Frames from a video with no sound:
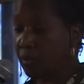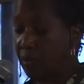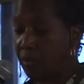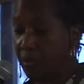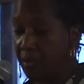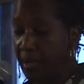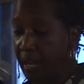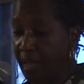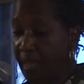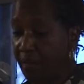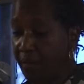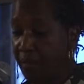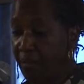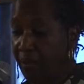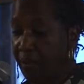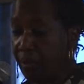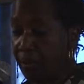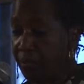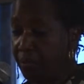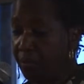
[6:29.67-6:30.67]
two and a half
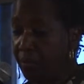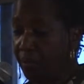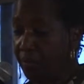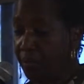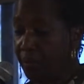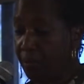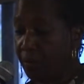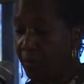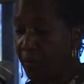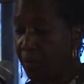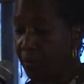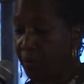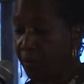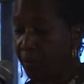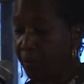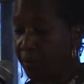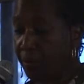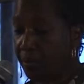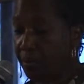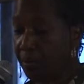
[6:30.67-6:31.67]
million service
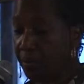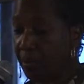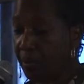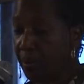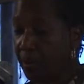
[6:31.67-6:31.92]
members